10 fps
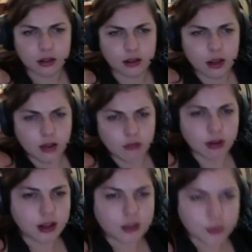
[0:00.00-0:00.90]

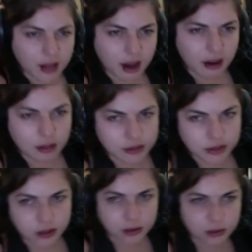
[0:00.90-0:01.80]
relate to a
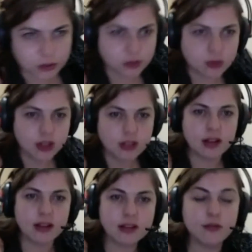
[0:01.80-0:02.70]
character who
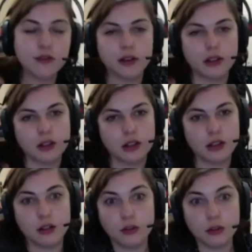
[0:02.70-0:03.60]
doesn't feel like she's
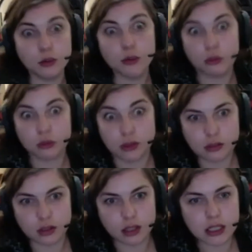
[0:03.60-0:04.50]
included or
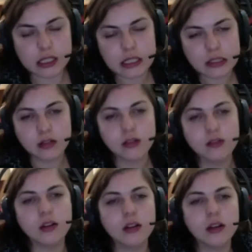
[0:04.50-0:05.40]
literally isn't
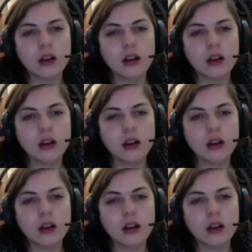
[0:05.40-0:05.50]
included